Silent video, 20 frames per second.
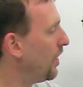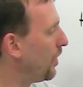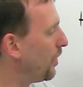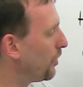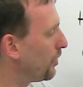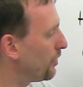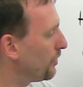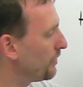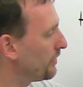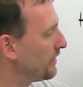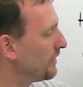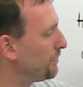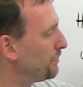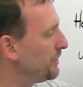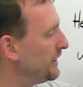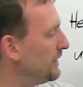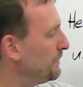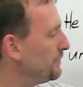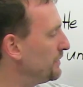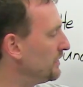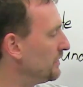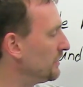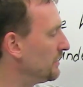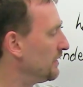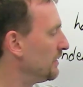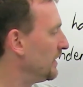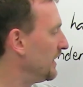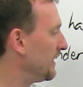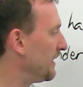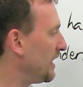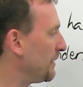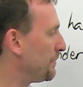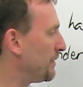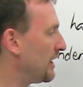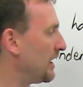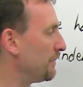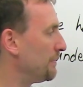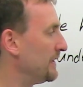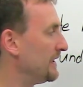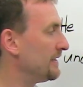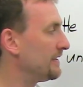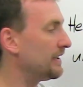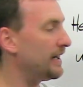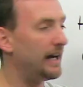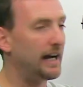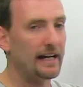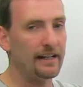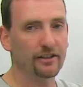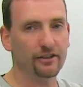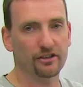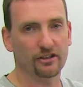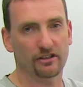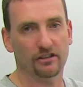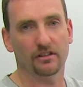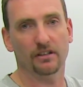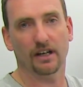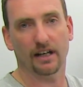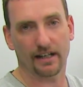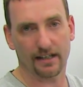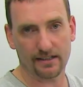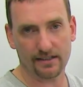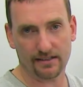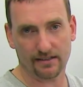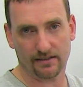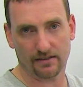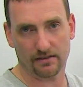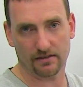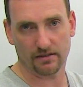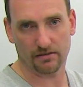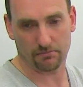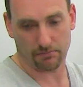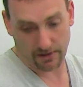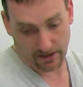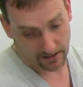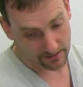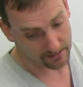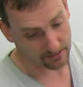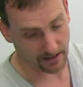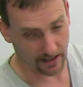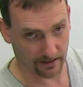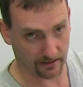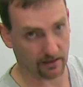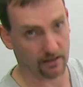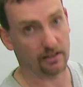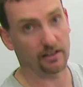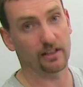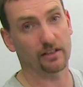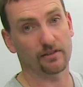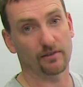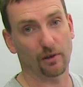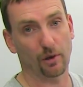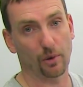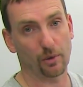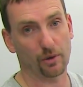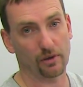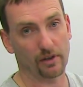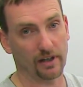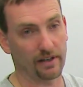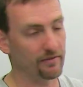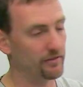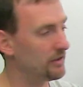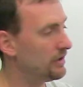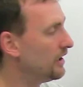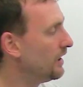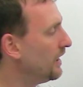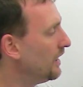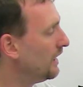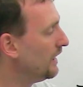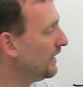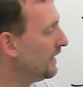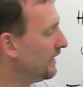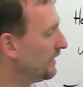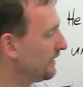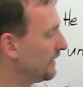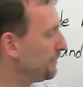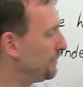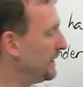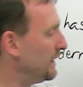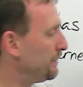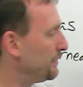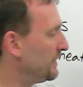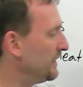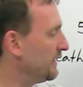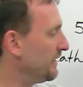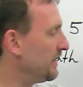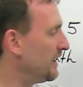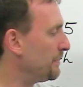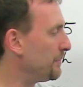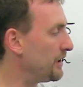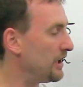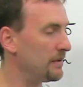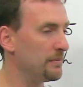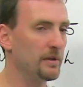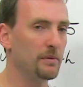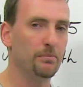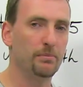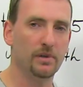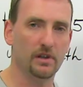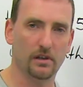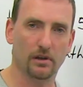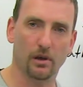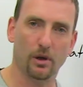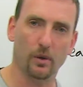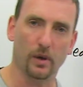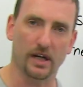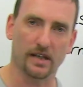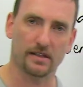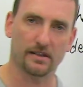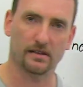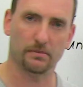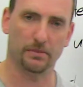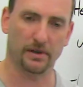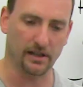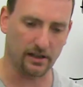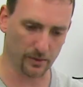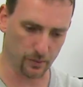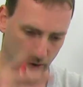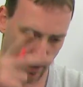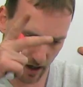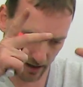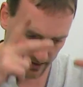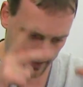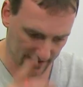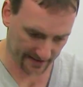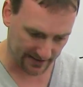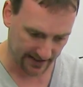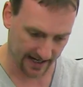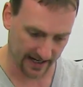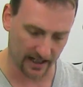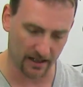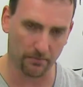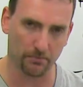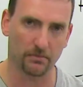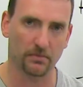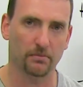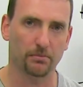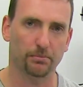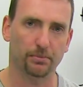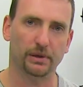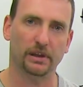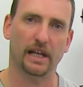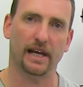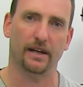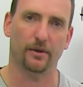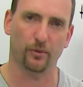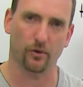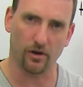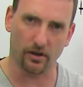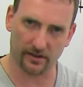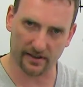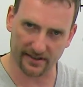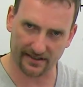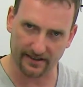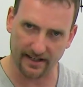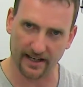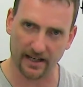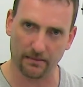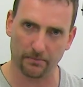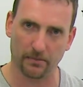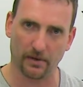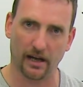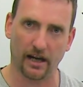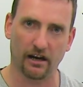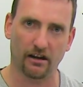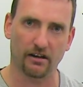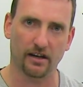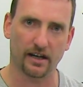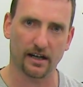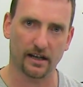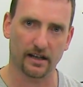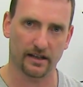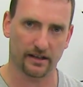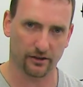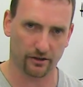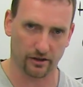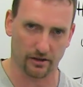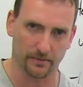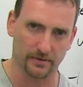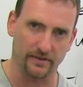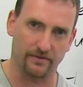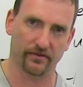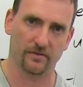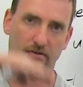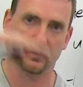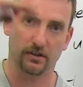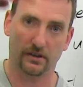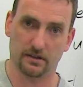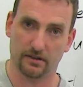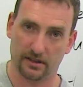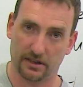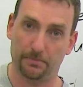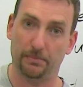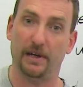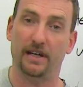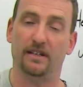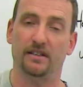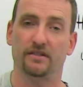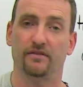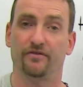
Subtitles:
Or the people in the apartment under us, because technically it's lower level. The people in the apartment below us, because we're on the same plane, we're on the same area in terms of space,